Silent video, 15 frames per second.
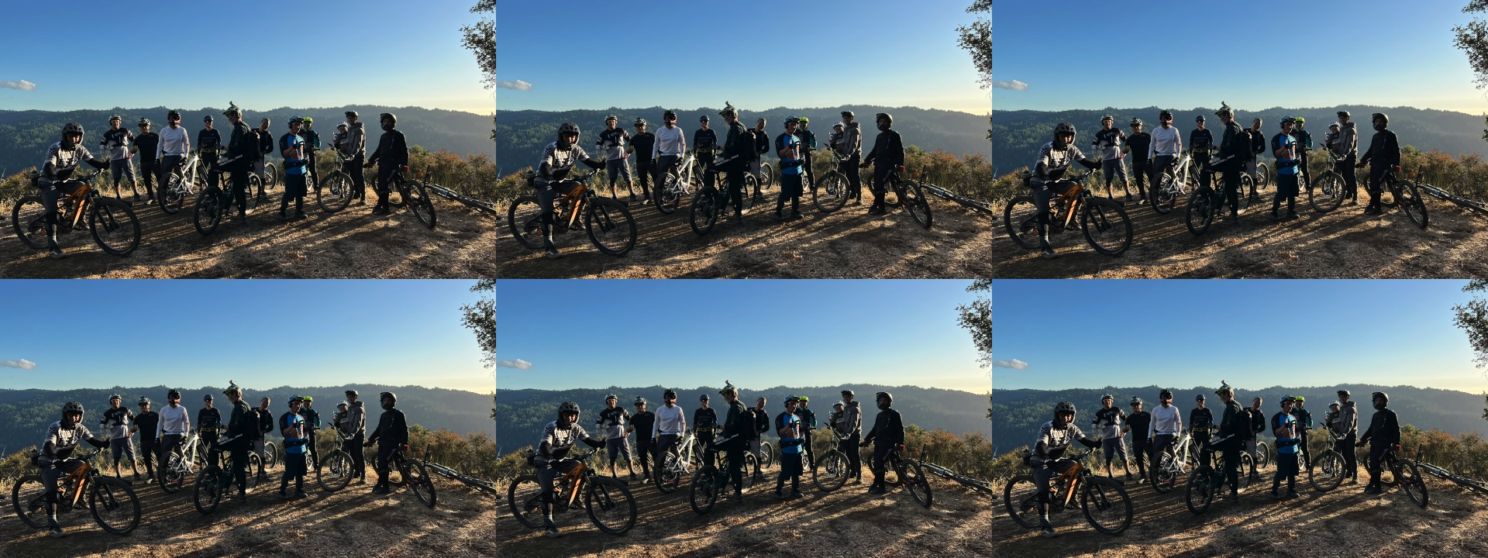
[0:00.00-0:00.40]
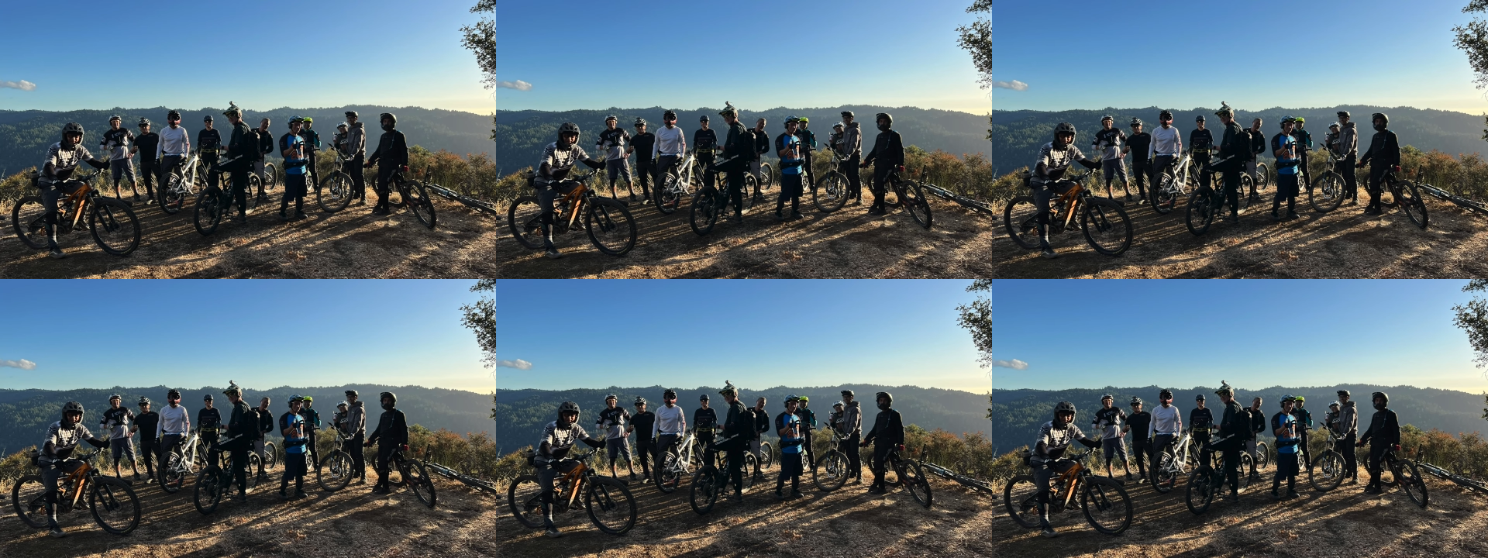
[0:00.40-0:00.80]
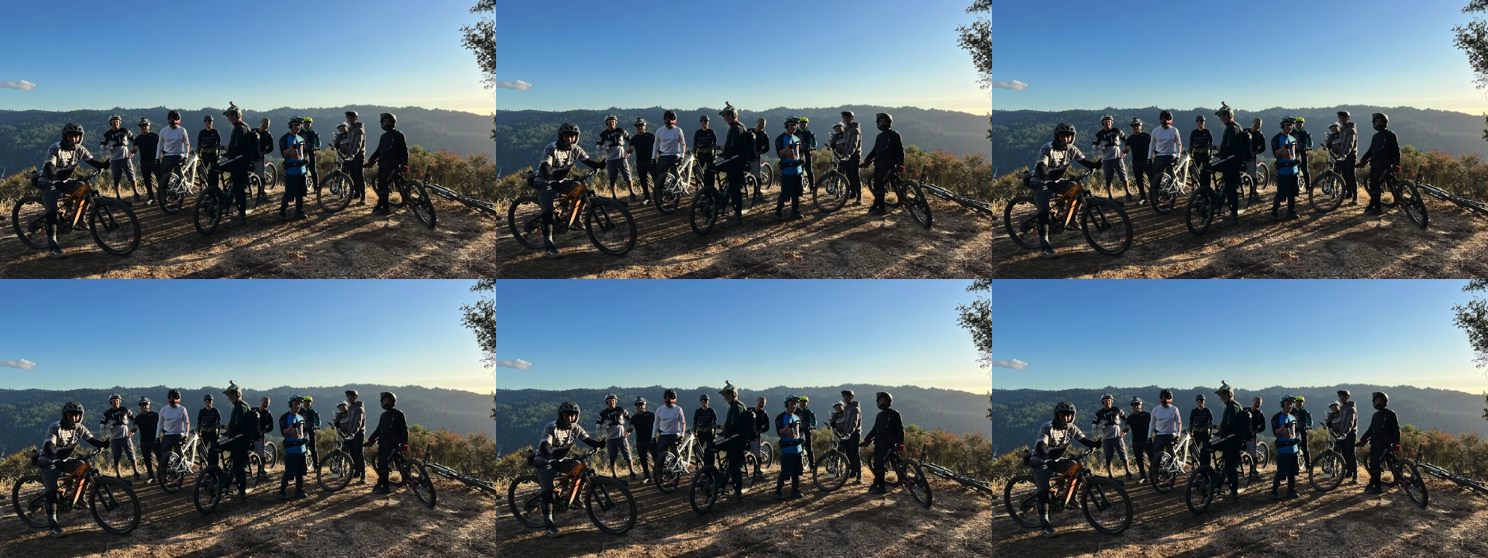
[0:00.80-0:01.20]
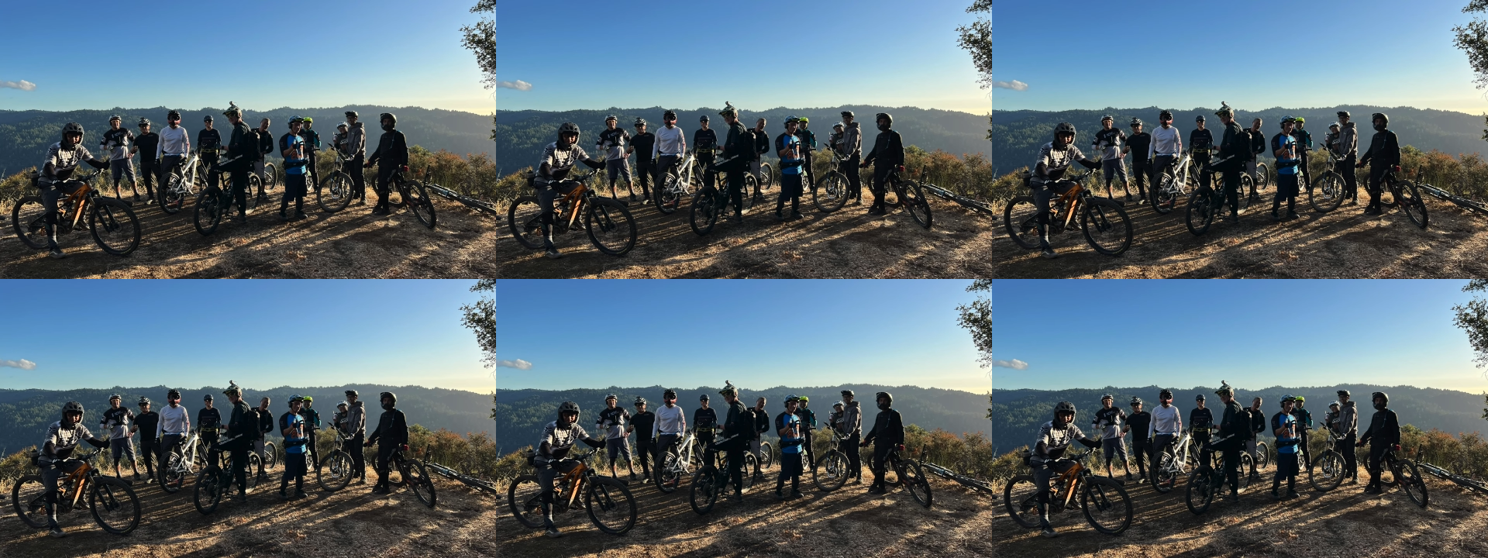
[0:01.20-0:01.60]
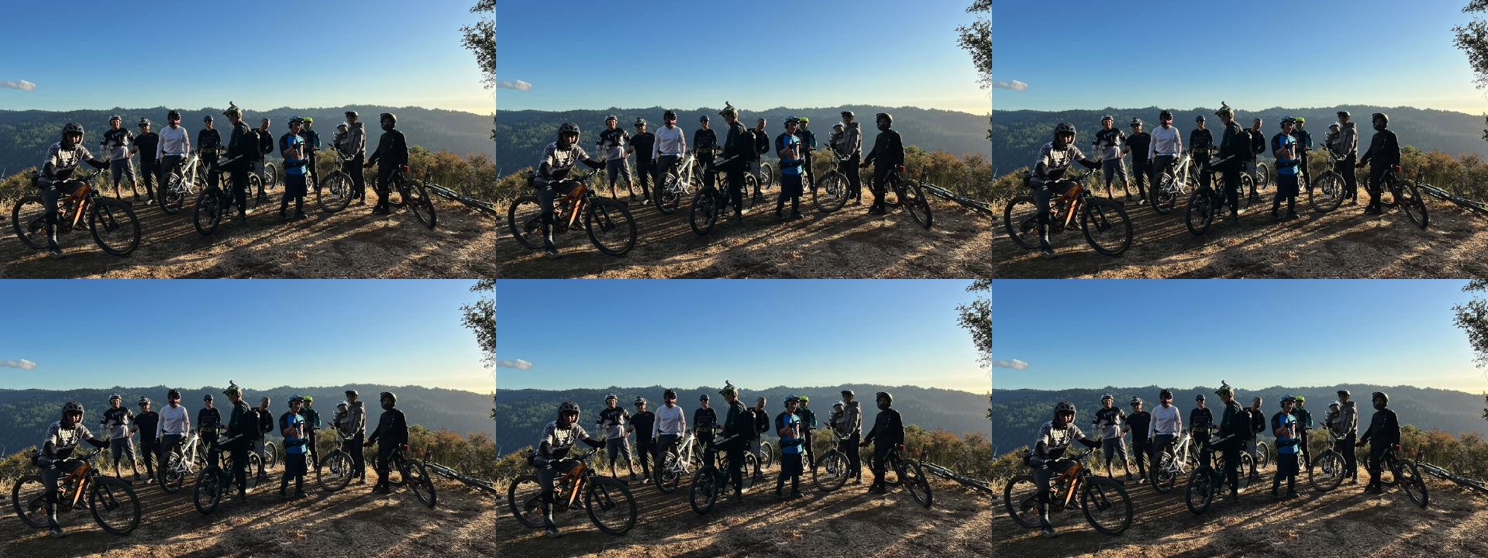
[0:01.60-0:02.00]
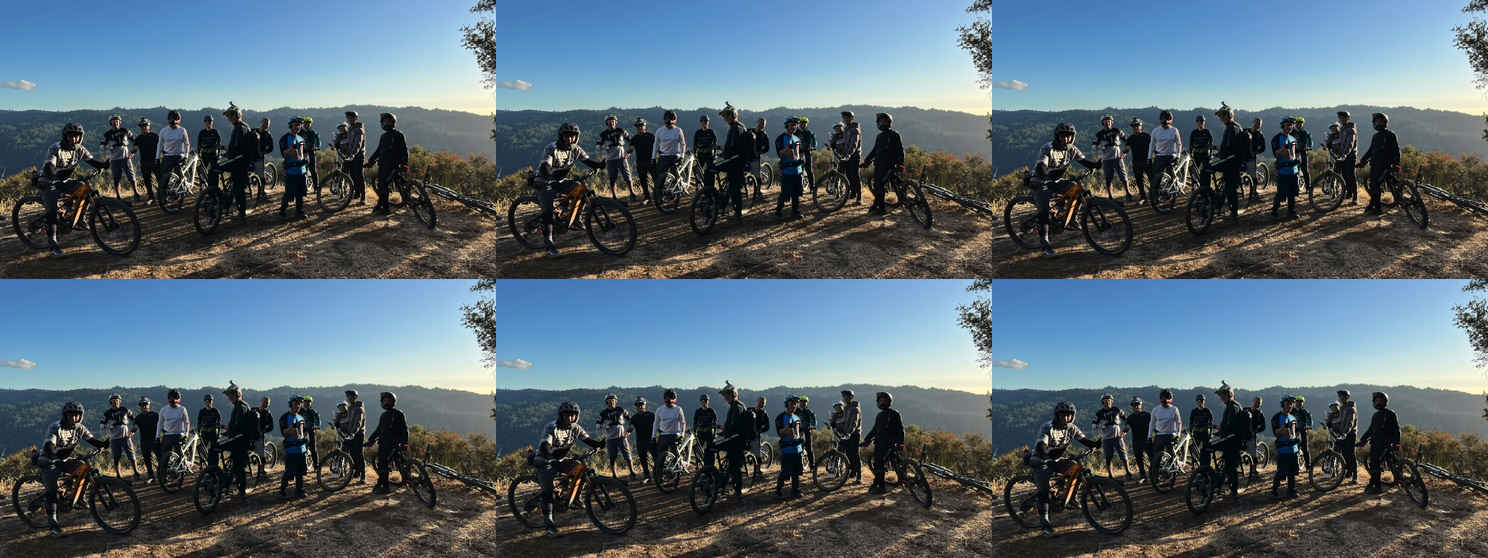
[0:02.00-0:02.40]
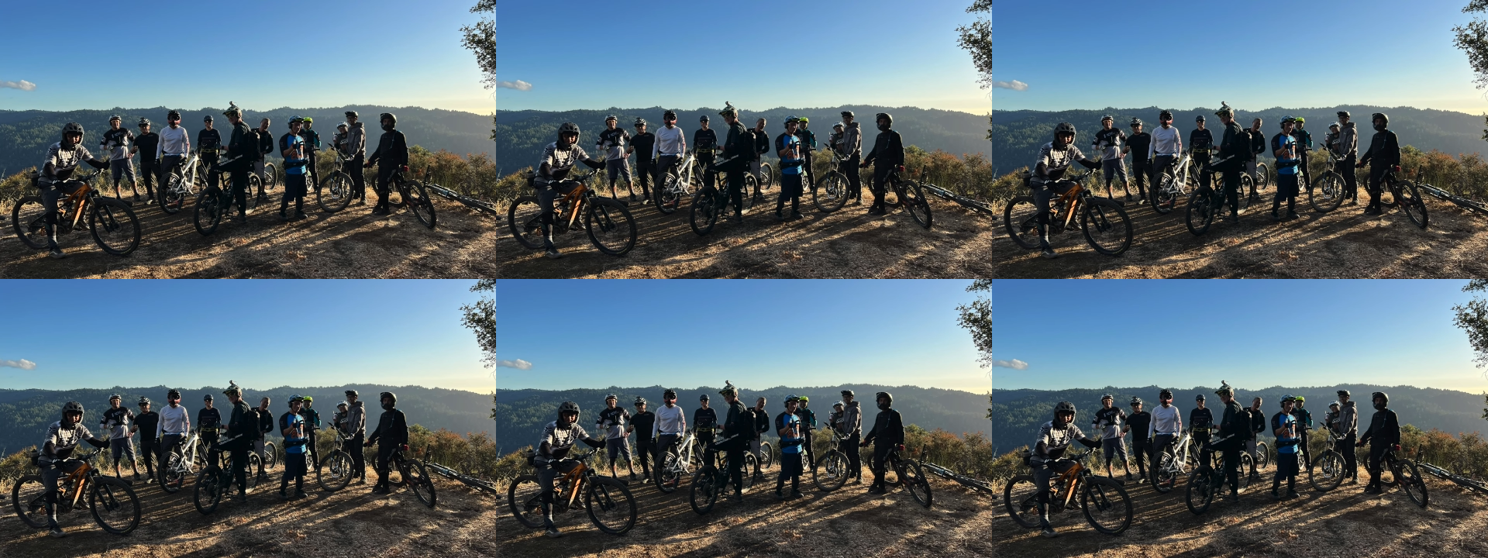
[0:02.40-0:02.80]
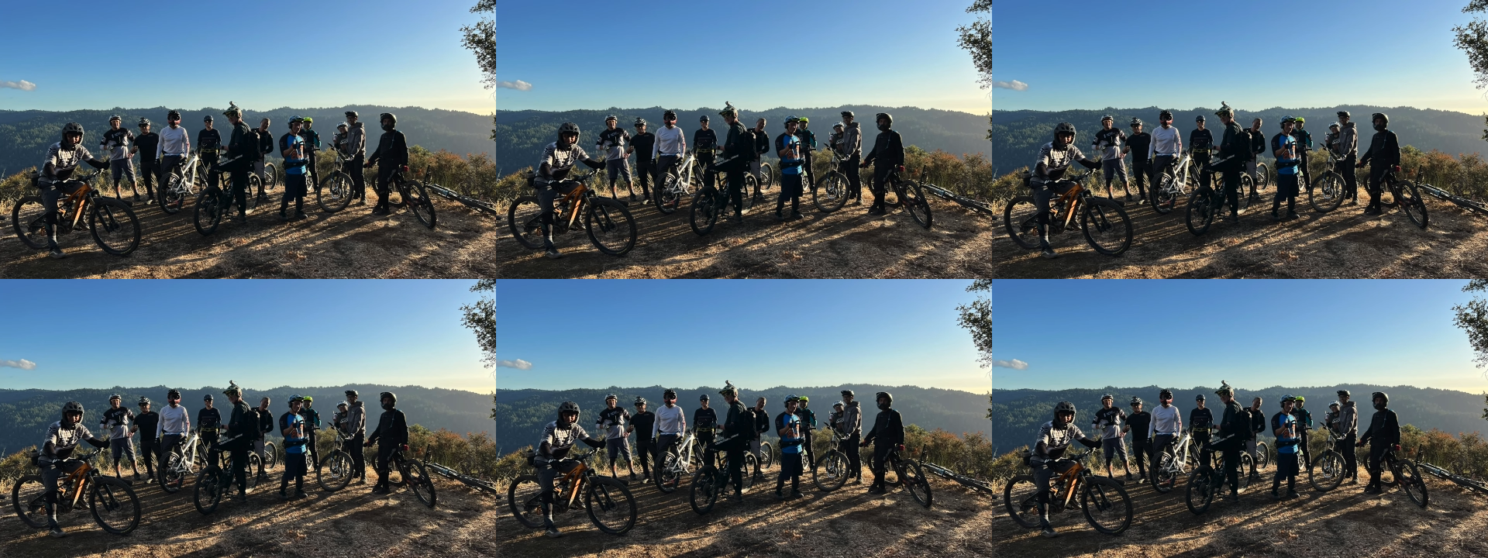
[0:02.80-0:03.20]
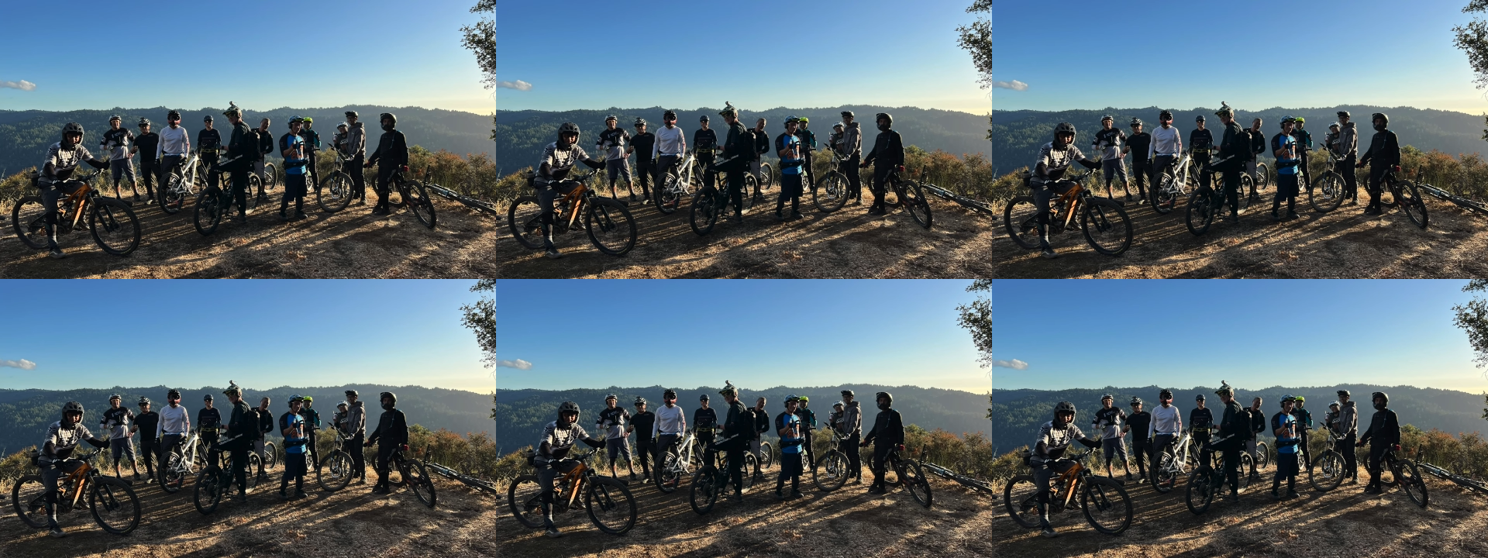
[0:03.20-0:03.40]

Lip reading: Nobody's mouth can be seen.